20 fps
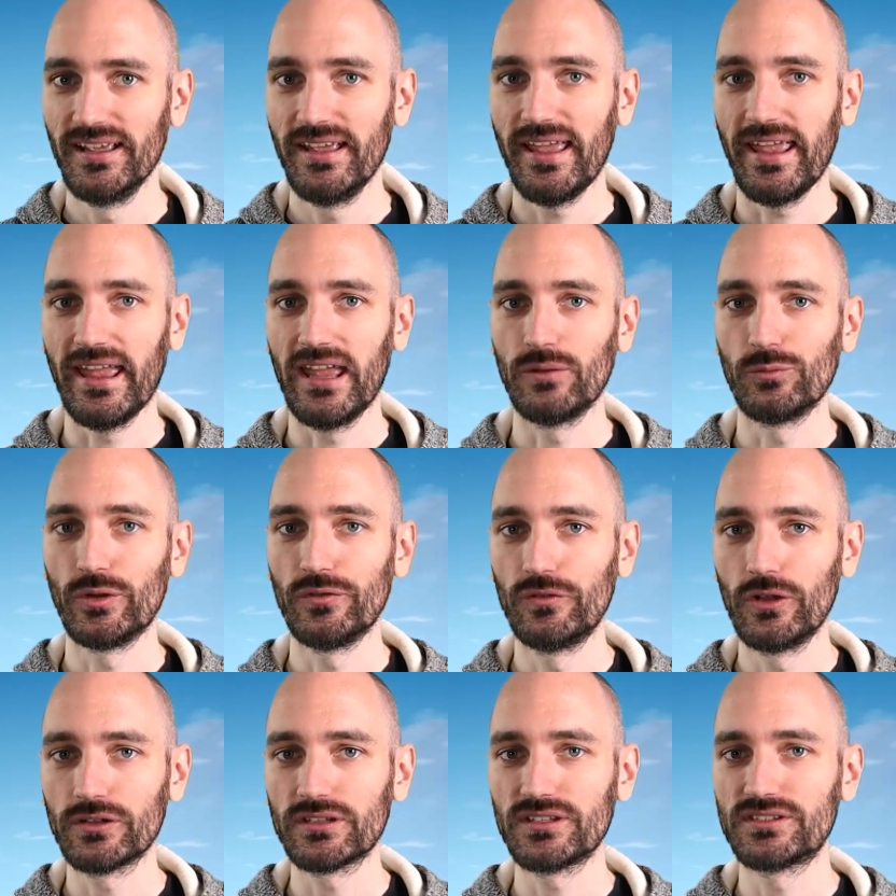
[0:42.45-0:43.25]
And
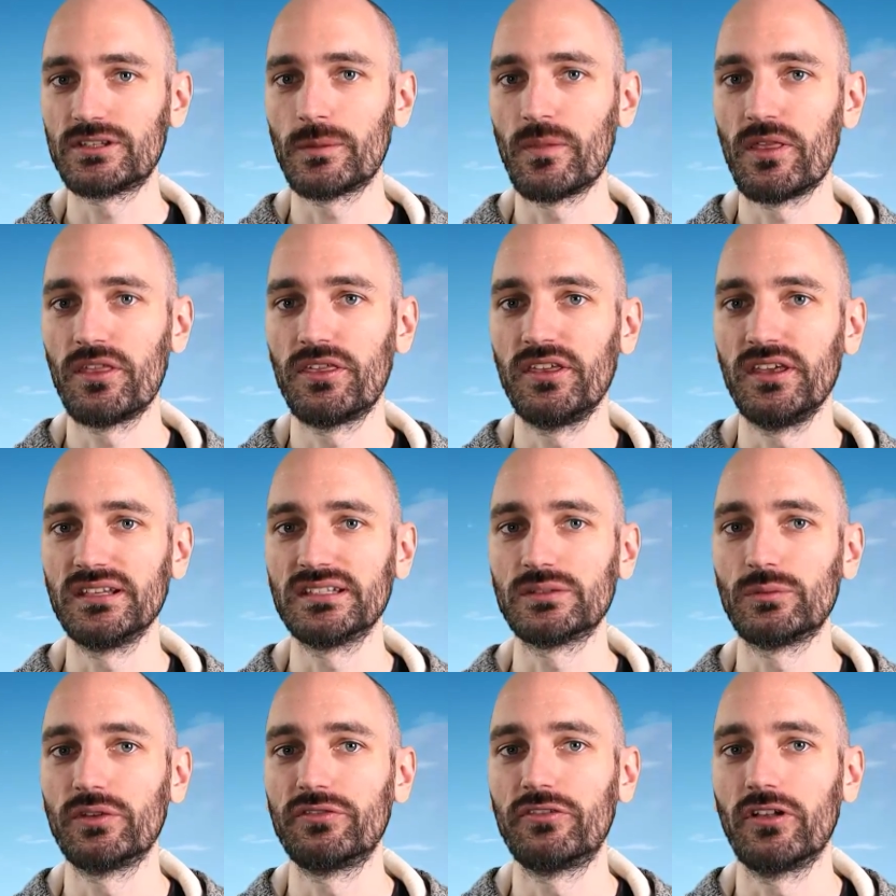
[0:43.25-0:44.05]
we've looked at some of the things
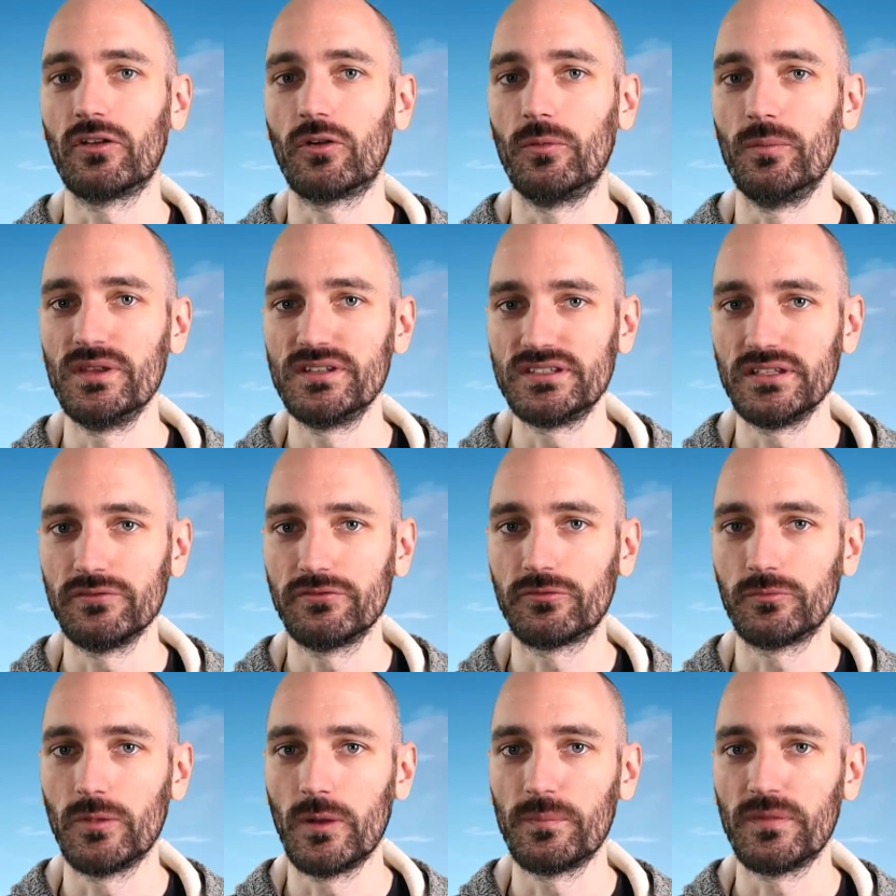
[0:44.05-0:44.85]
that we felt were missing
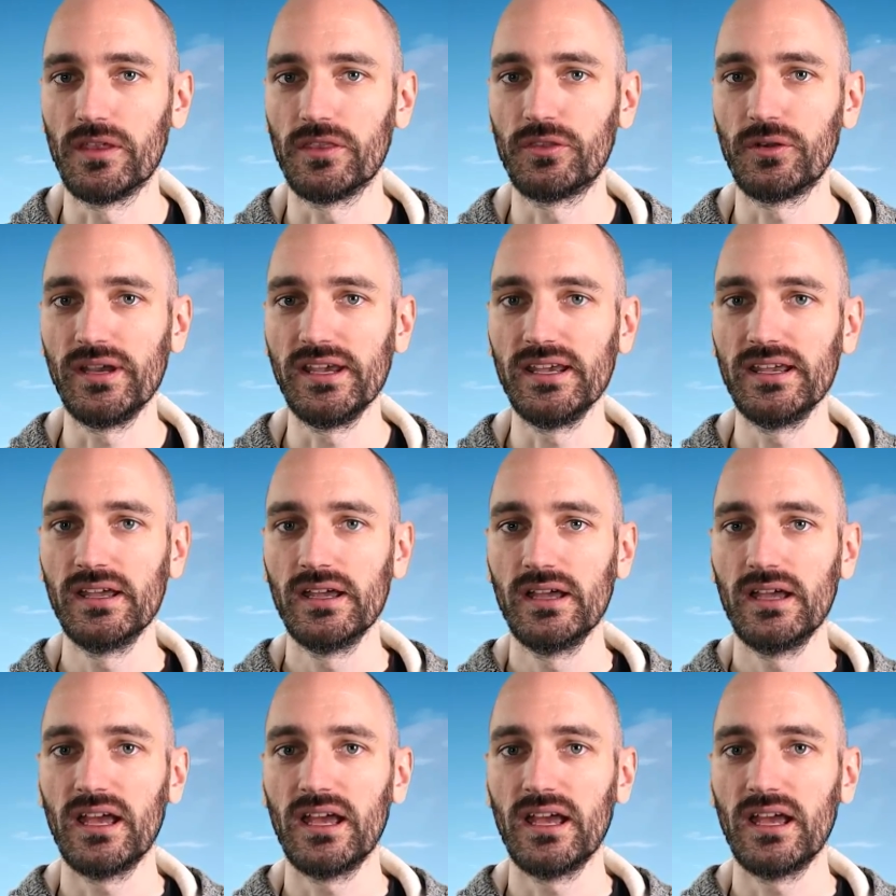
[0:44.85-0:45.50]
from update 3,